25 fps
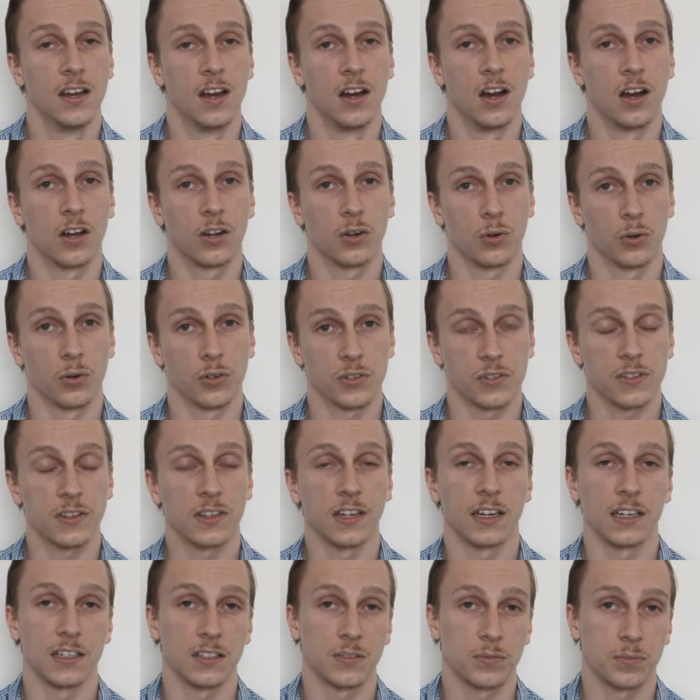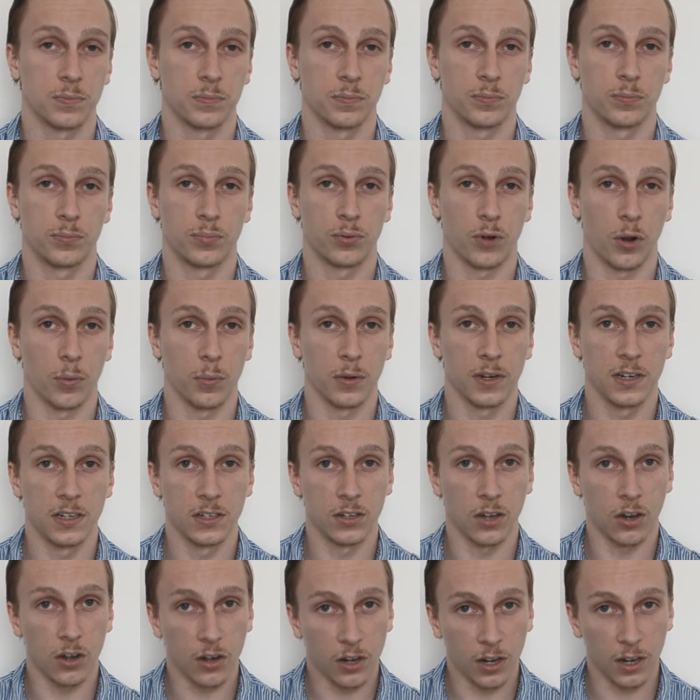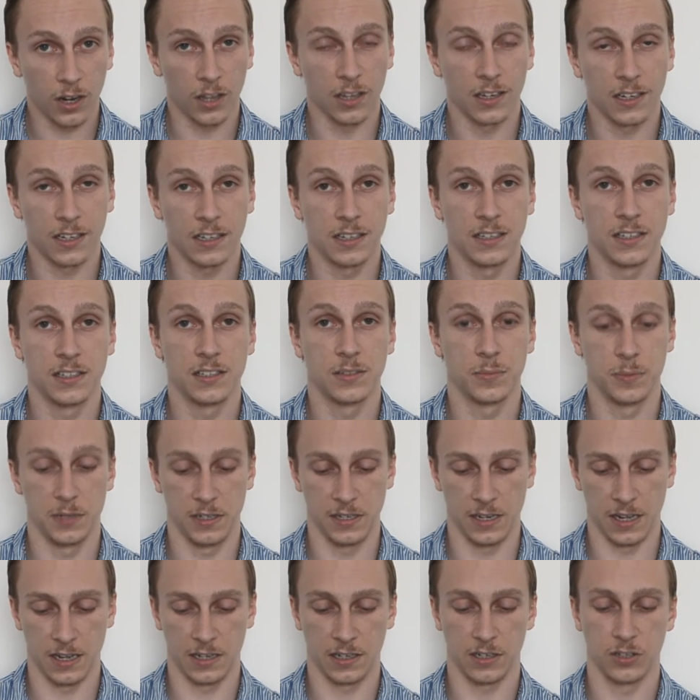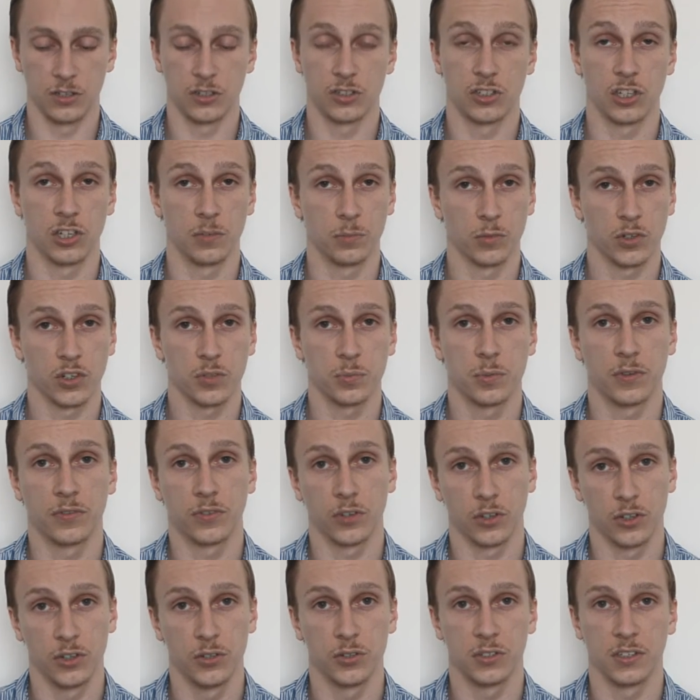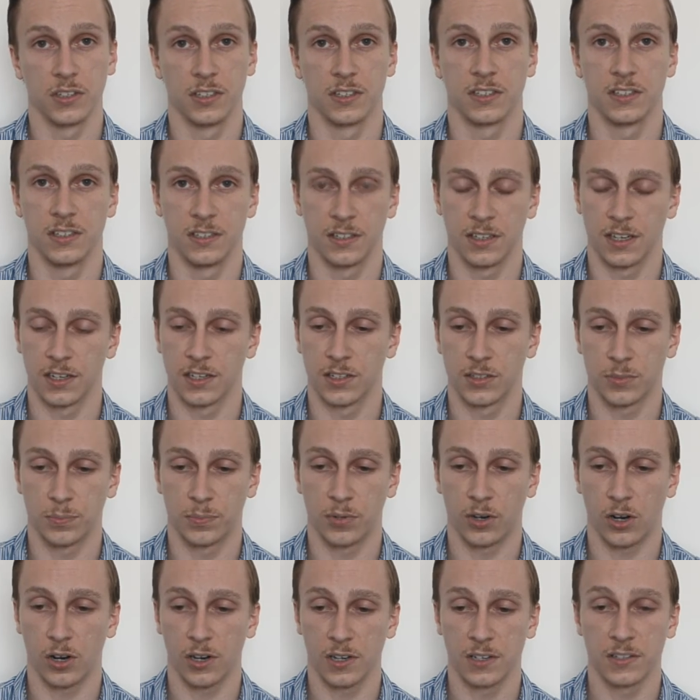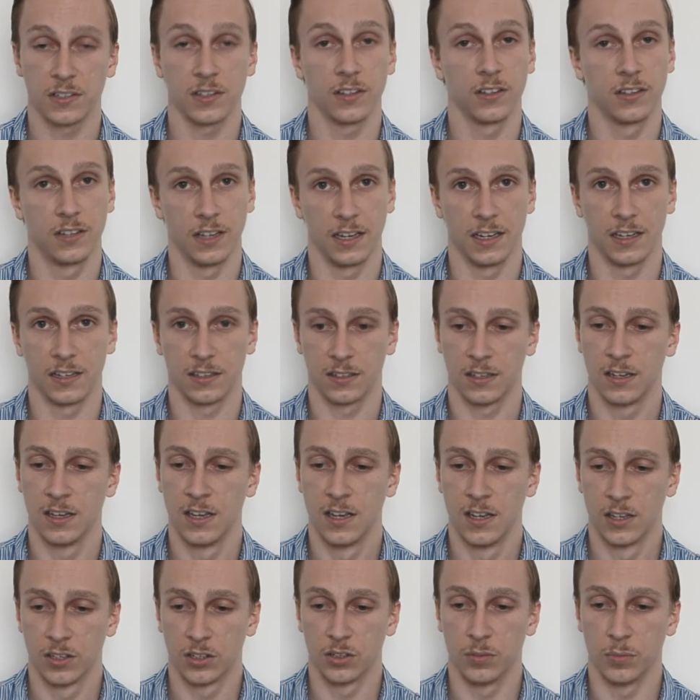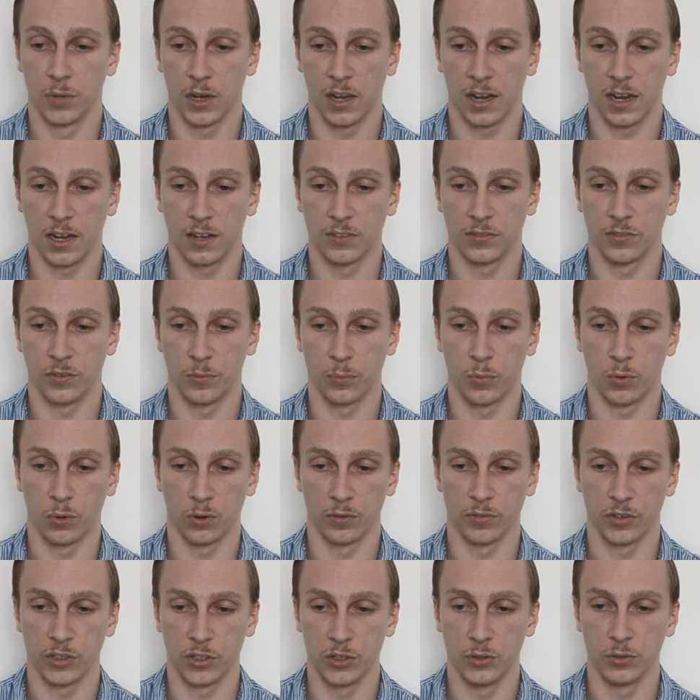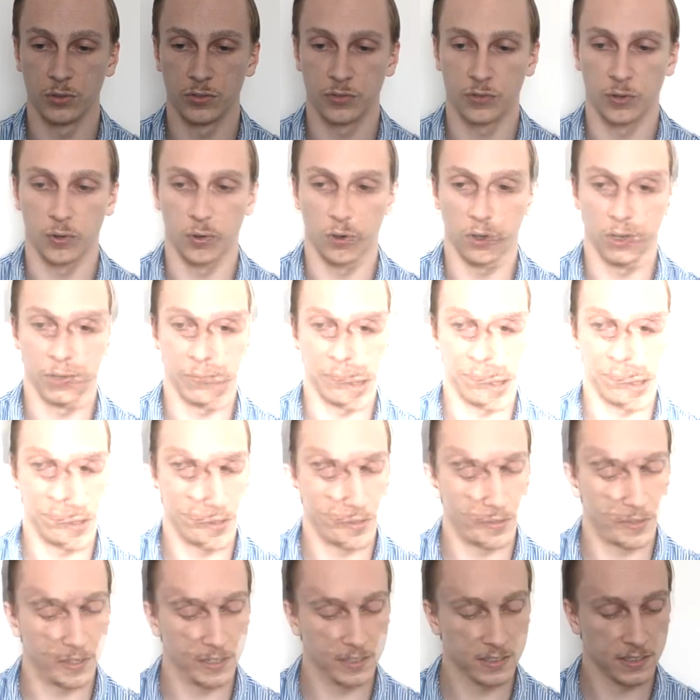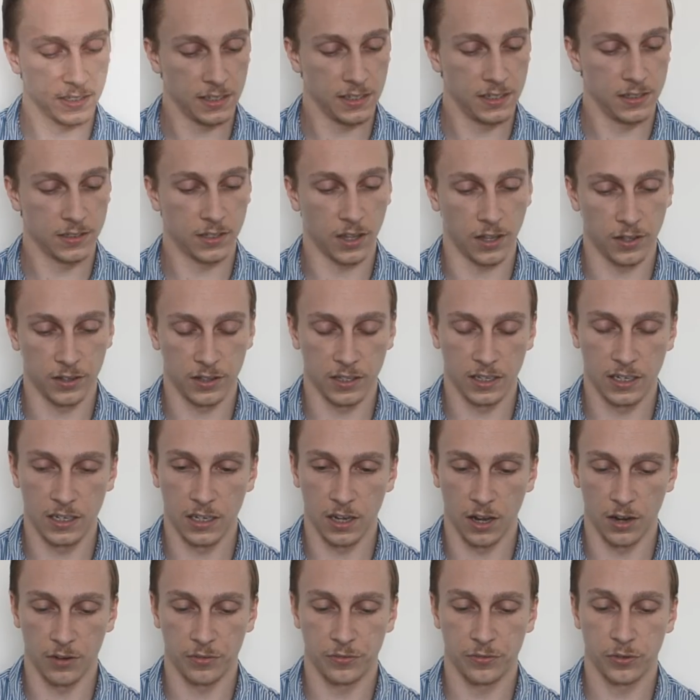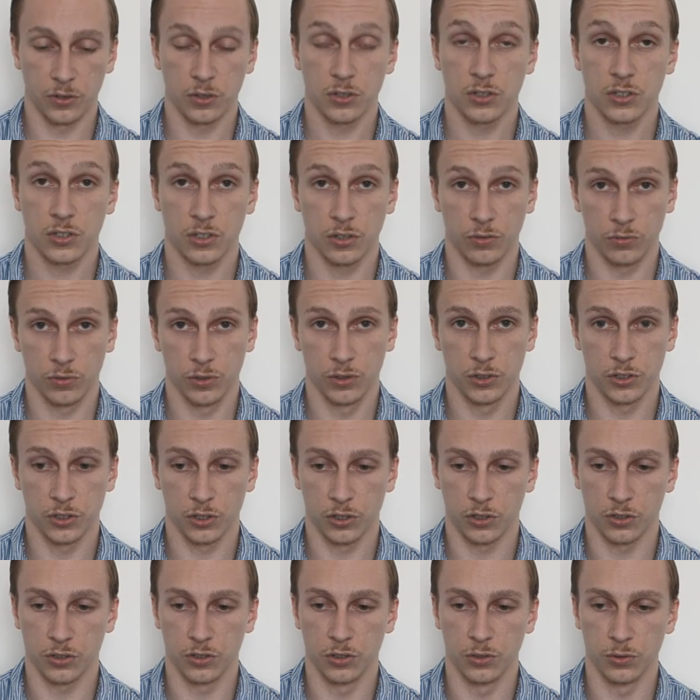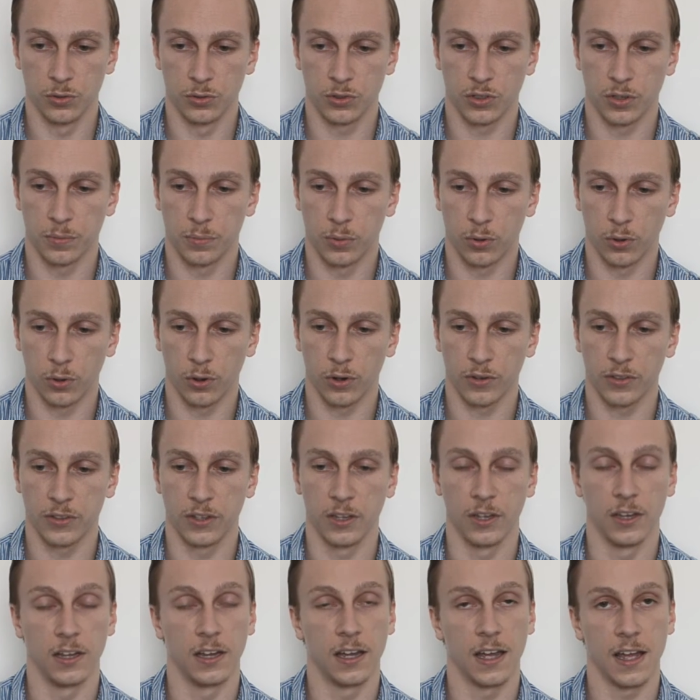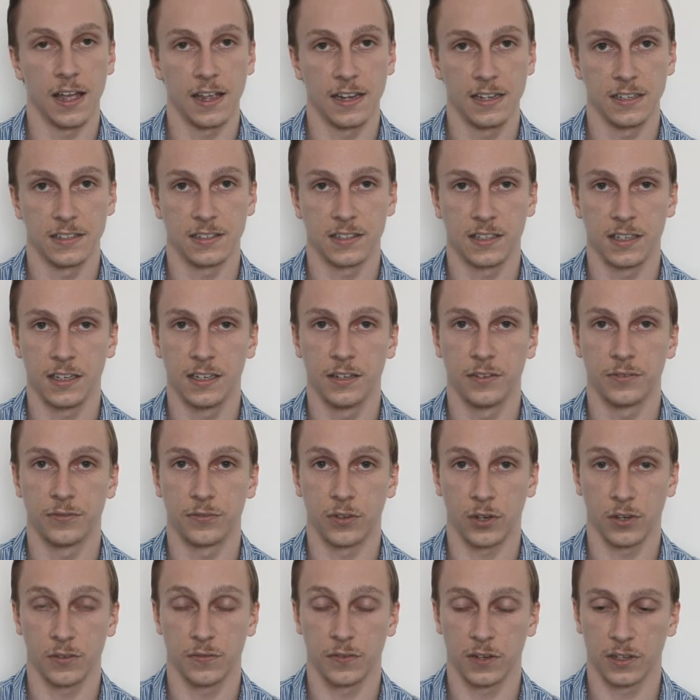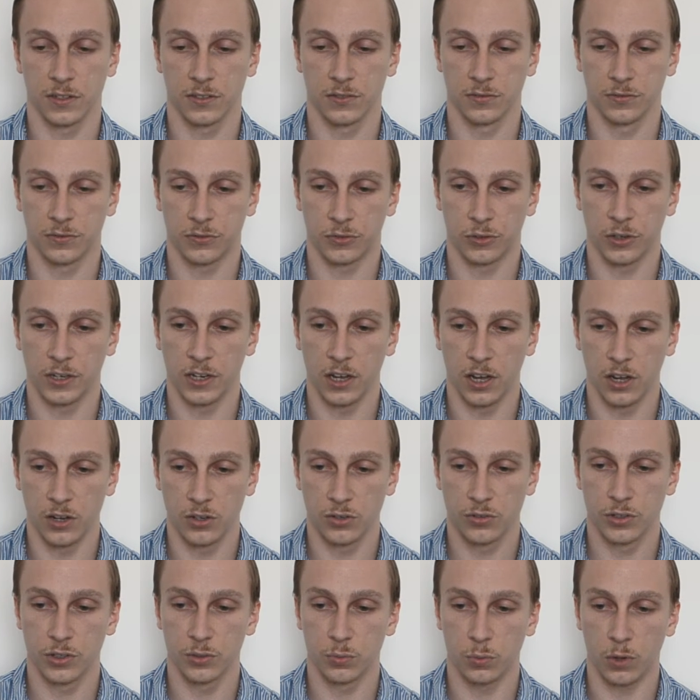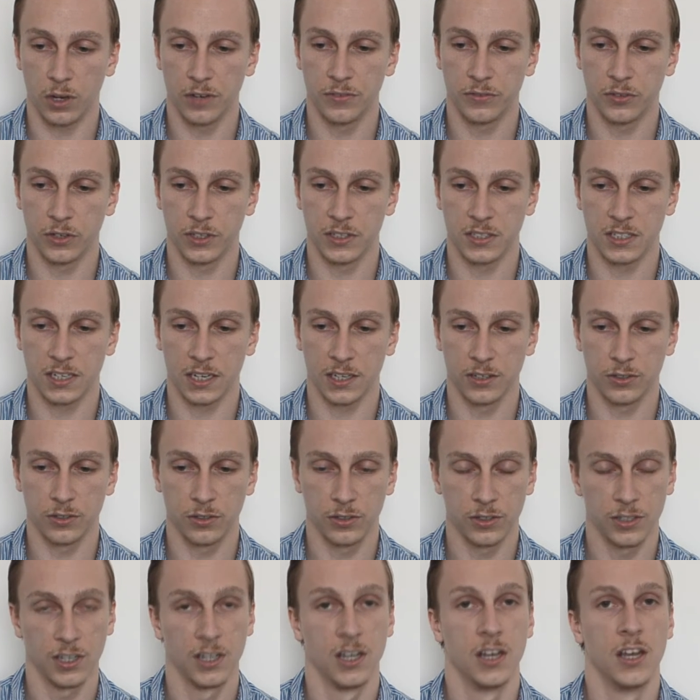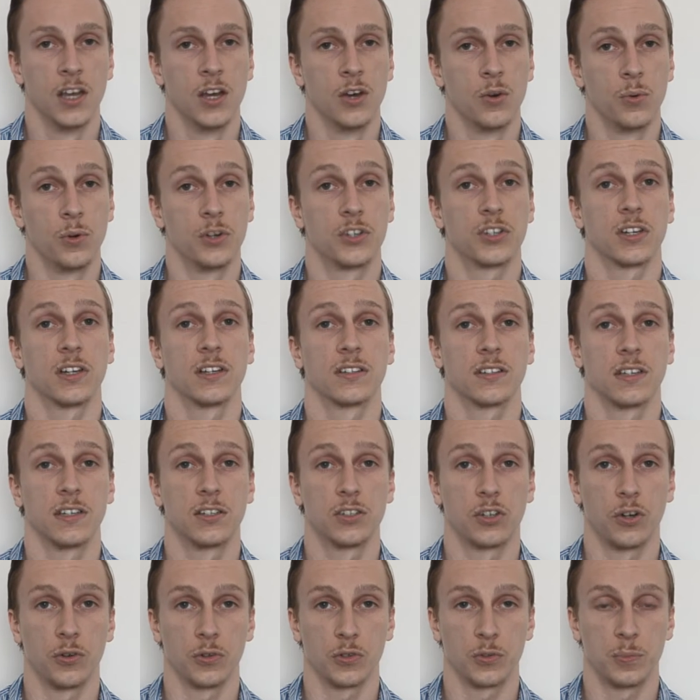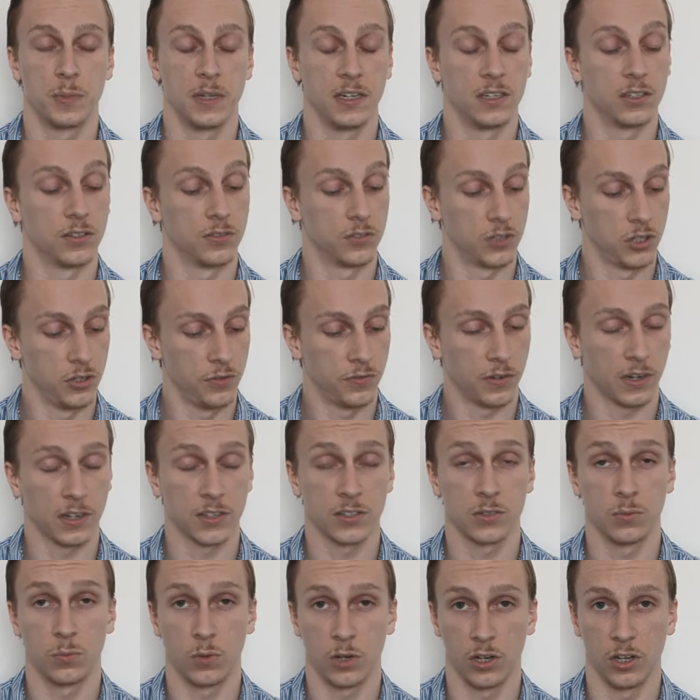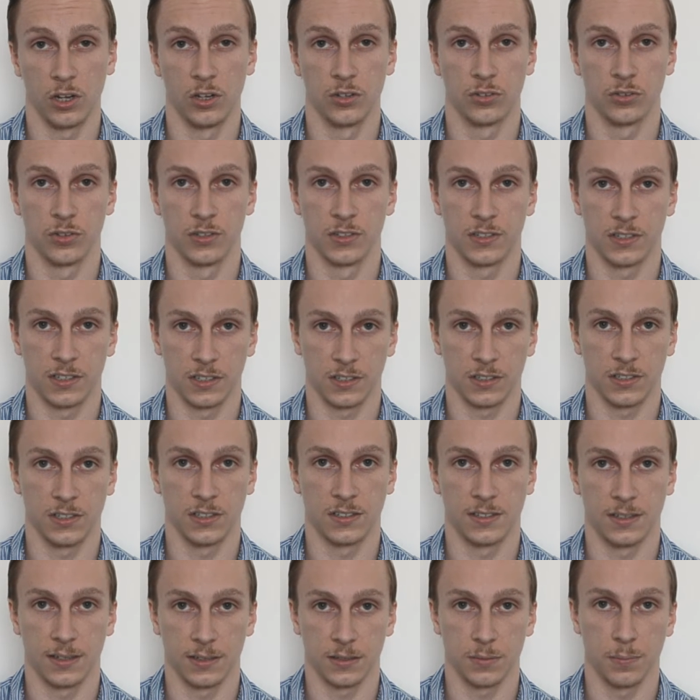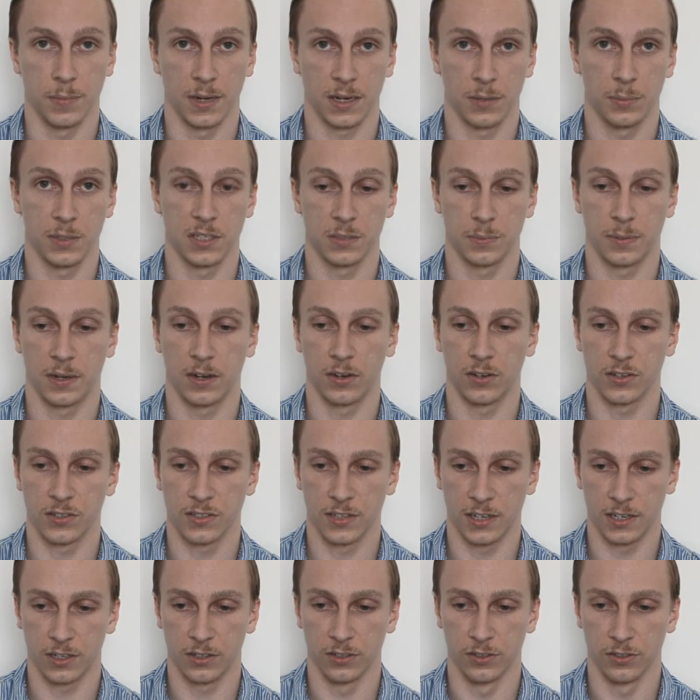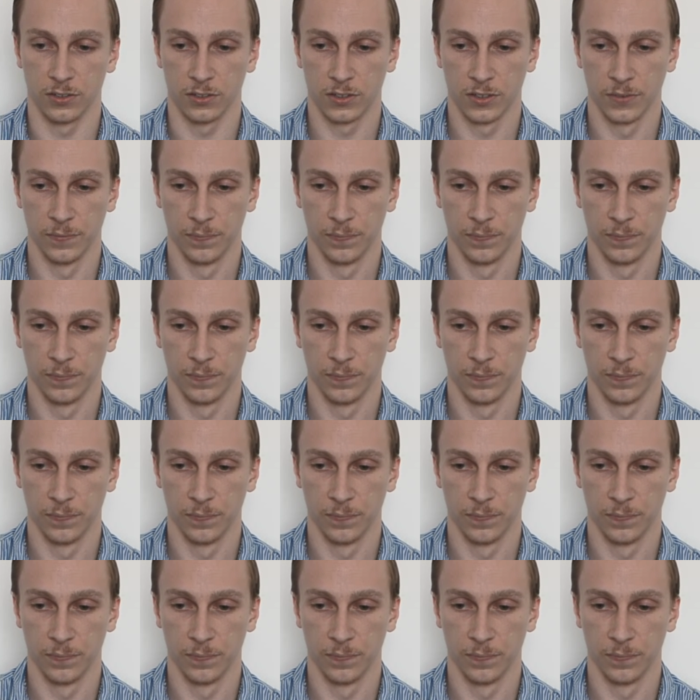Of course, that's probably not likely to be any consumers, but if you're using this in the enterprise, then you might have more of a use for it. This is the first router to support the AC5300 Wi-Fi standard, which has a top speed of 2166 megabits per second.